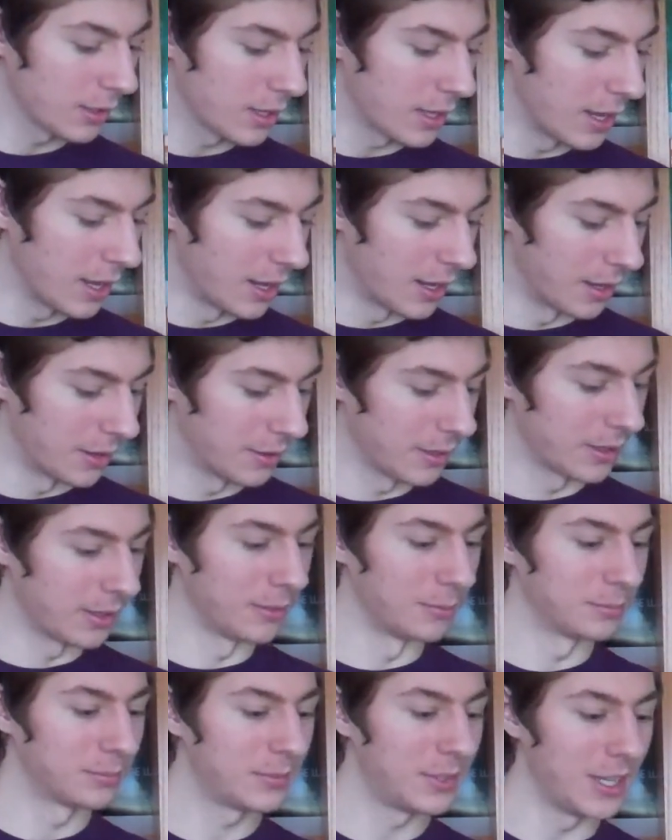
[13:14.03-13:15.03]

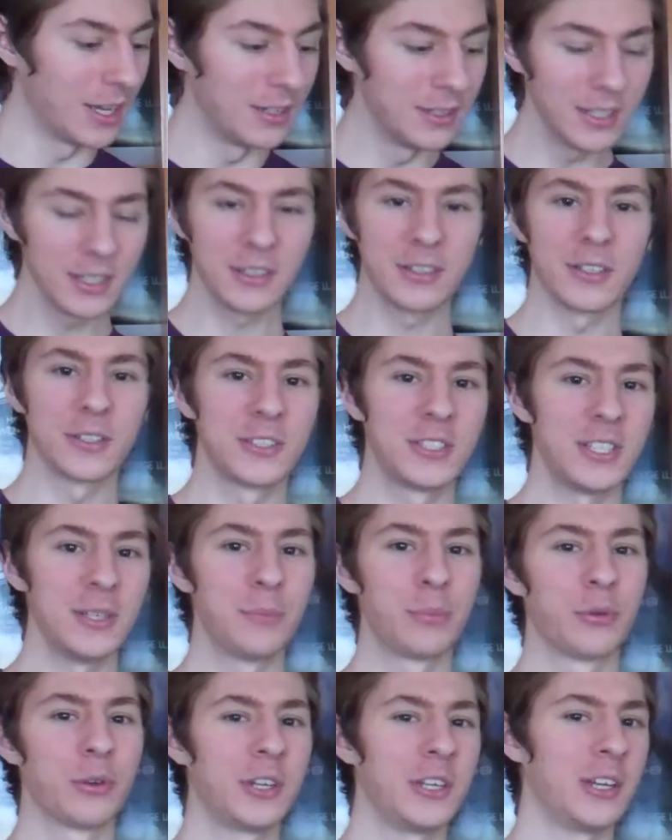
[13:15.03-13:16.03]
And the ending does seem
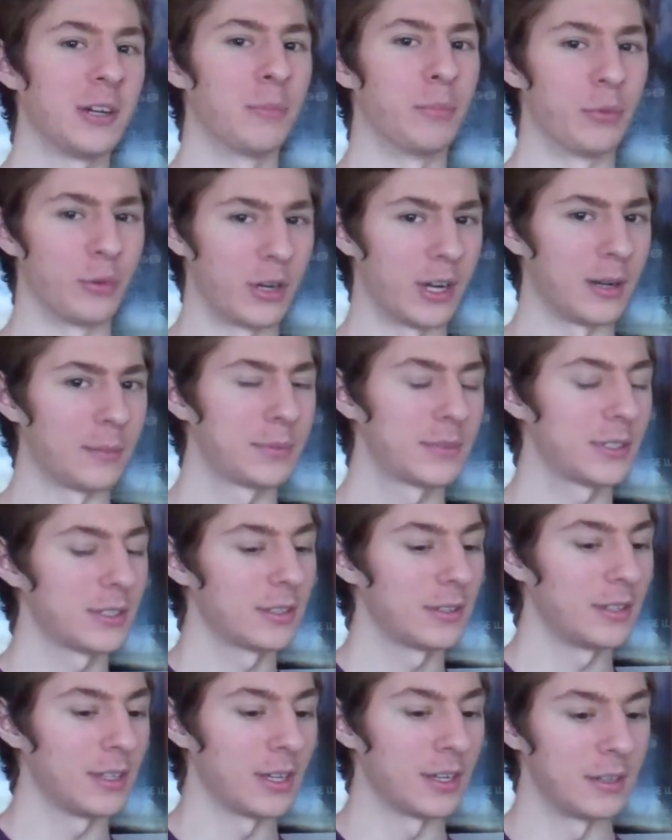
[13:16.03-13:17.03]
pretty
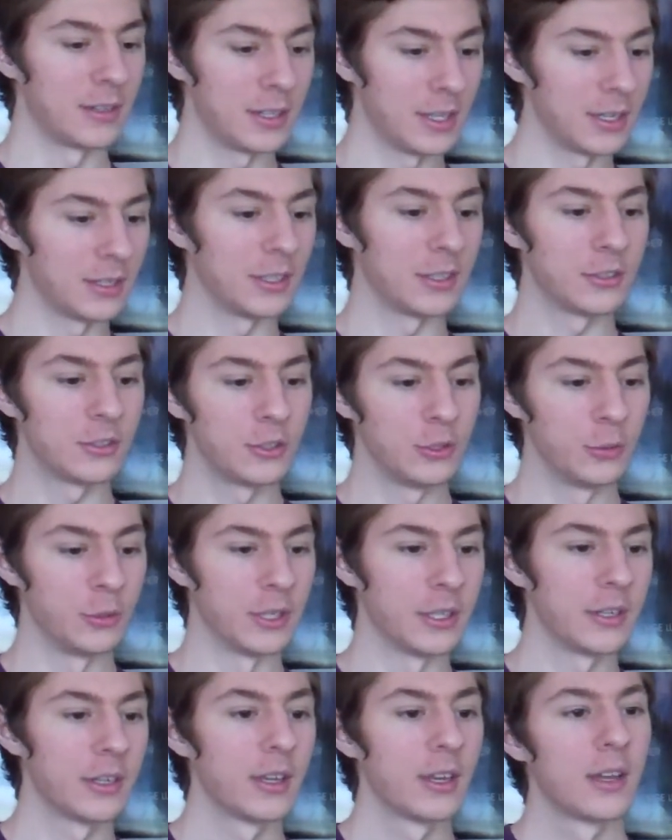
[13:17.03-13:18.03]
abrupt, the ending to
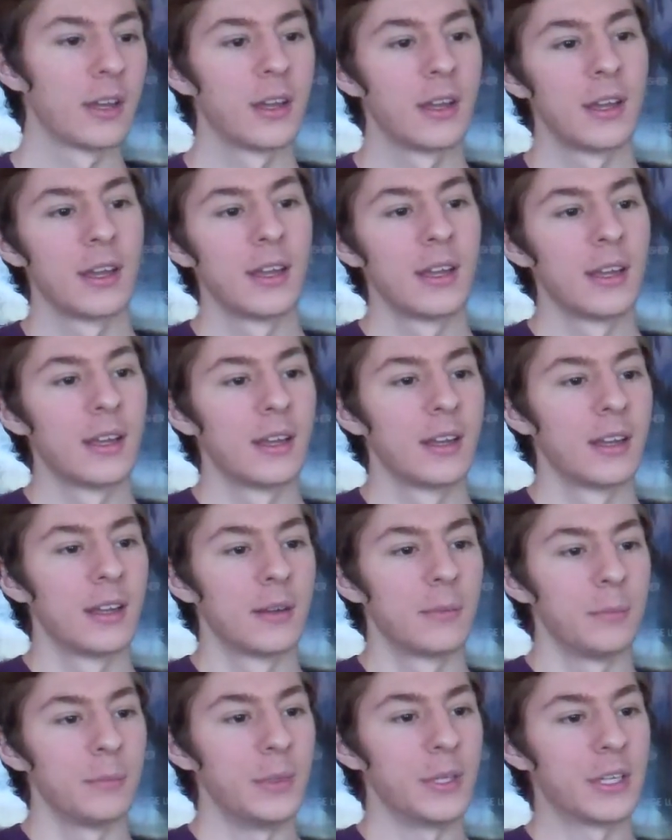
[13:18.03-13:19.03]
it,
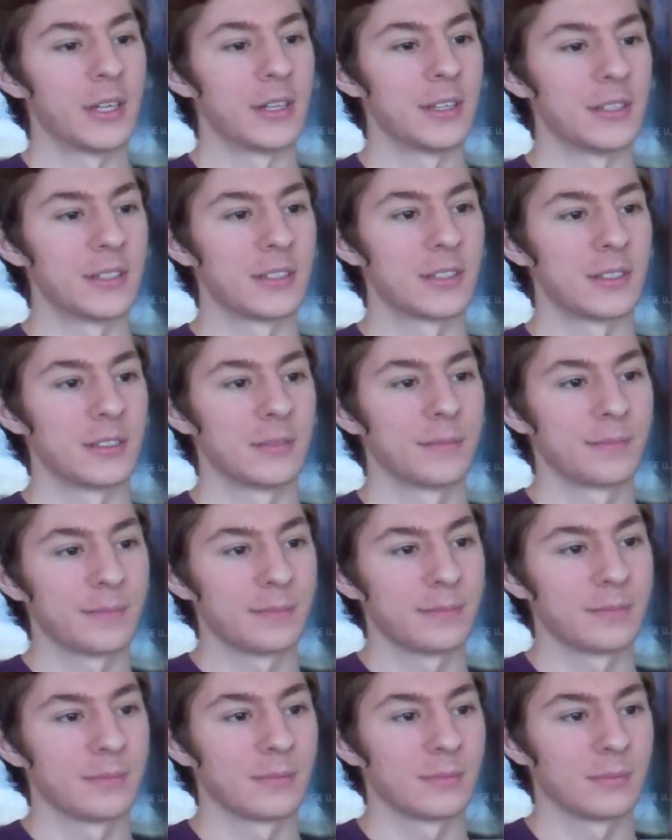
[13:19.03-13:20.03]
because
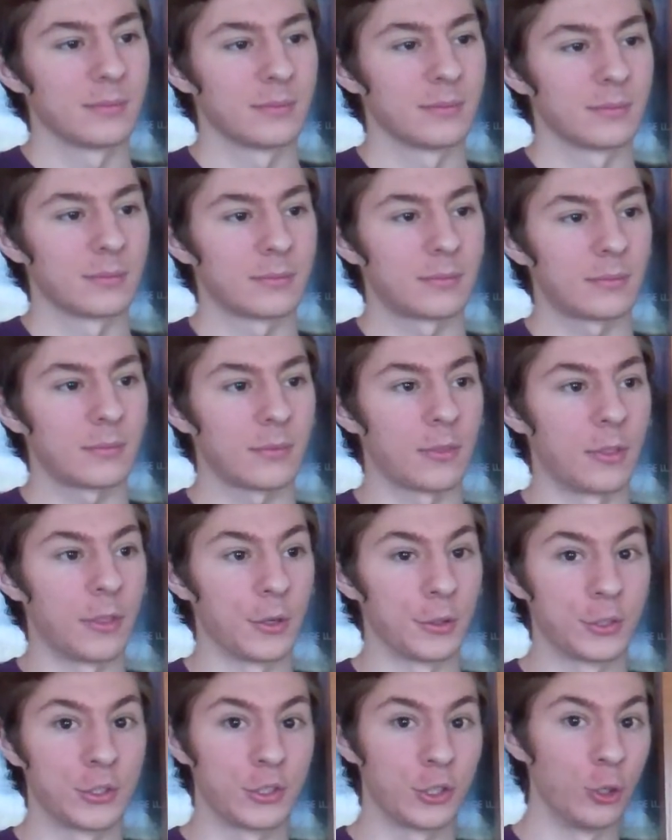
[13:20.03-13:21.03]

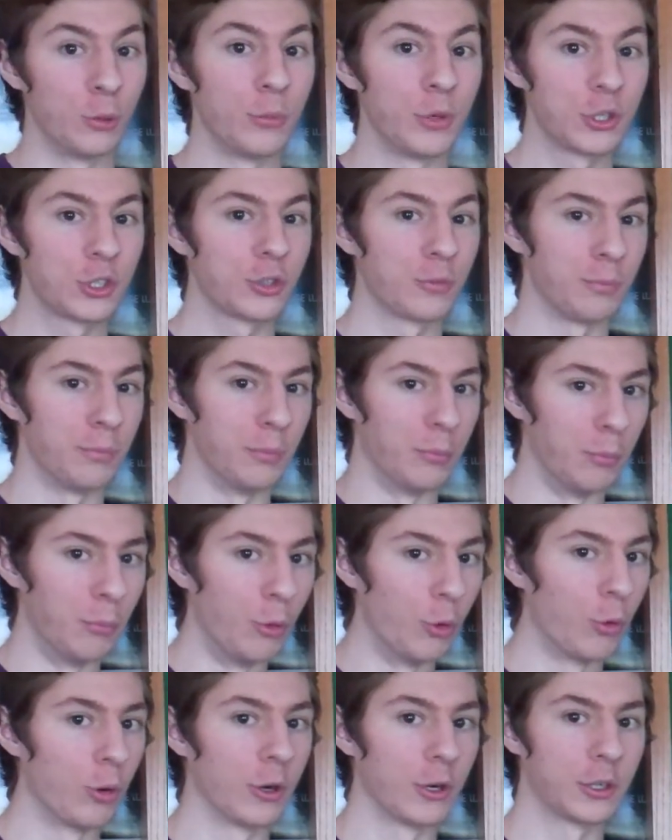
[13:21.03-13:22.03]
there's so much
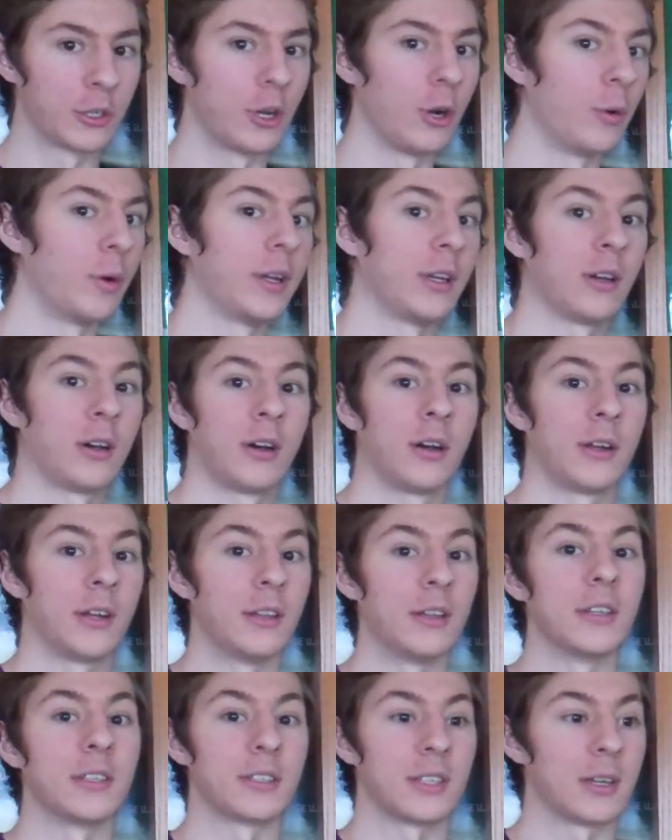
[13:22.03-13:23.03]
more going on in
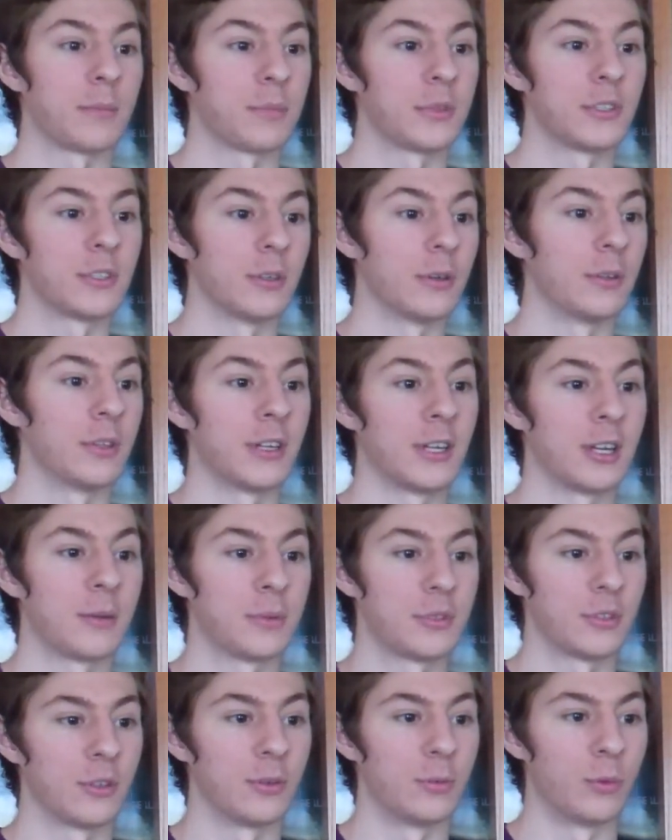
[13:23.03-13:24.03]
this episode than
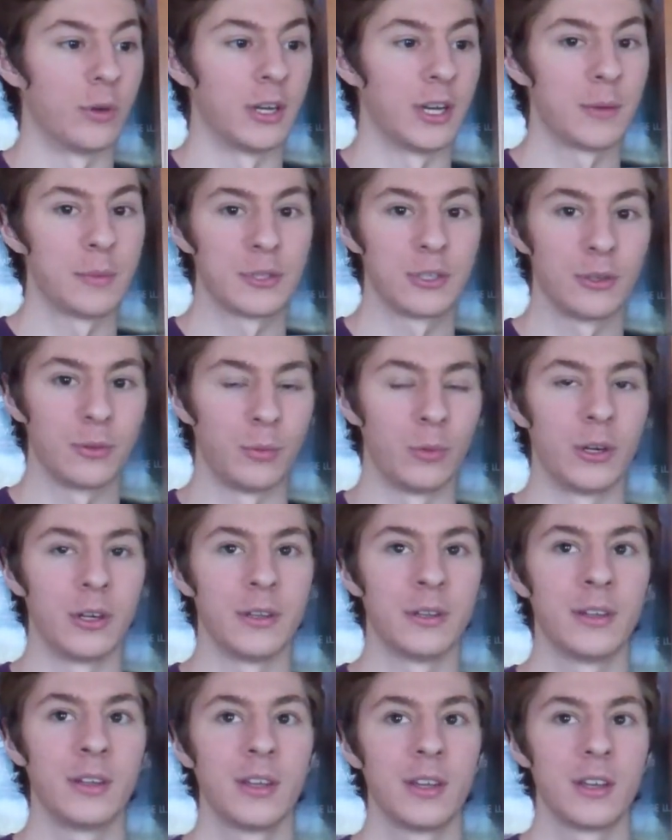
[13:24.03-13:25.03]
Episode 1. Episode
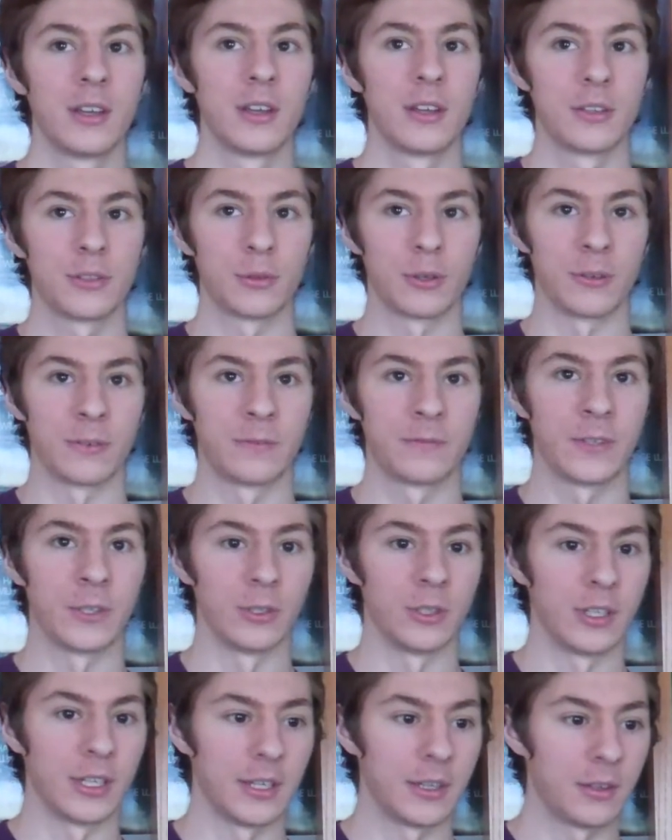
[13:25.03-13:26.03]
1 sort of
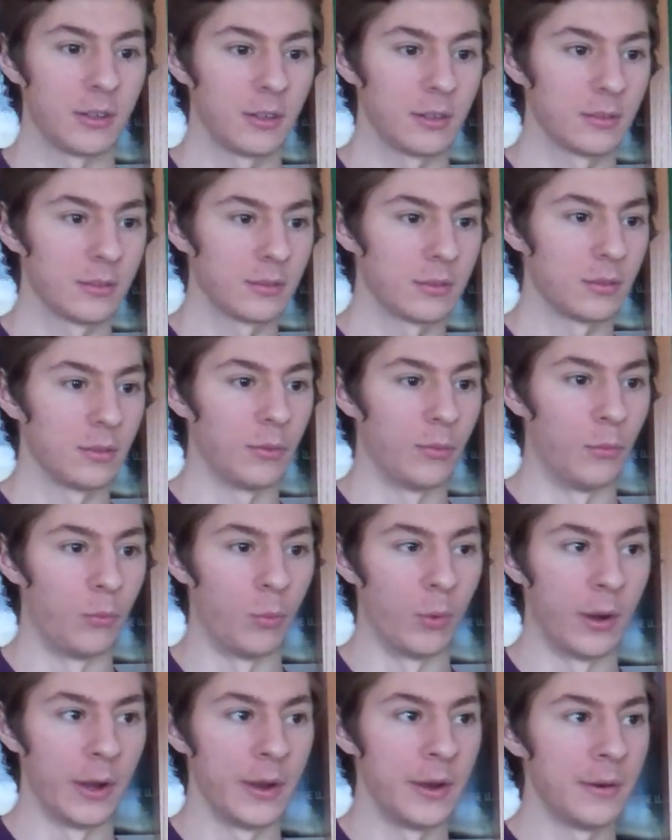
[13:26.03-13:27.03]
felt like
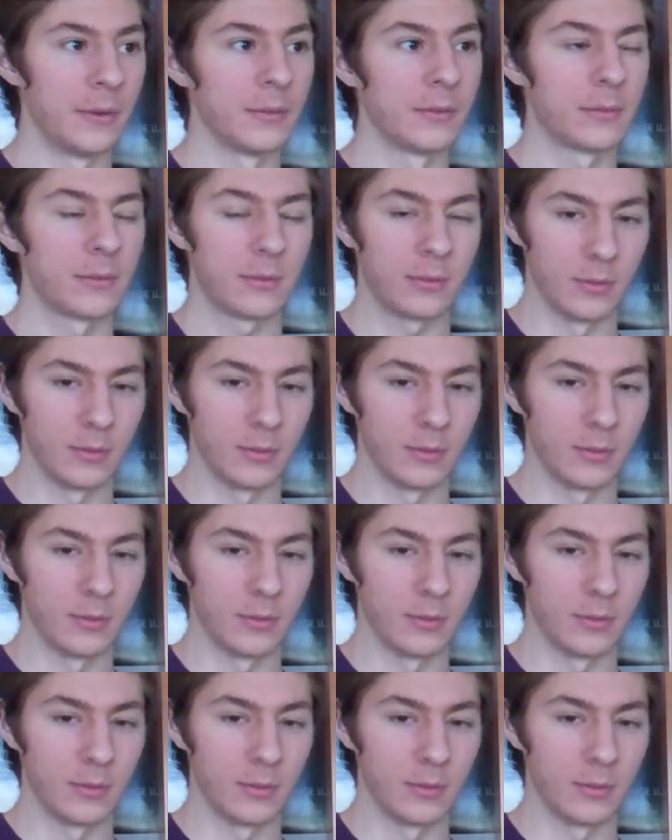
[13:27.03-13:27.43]
one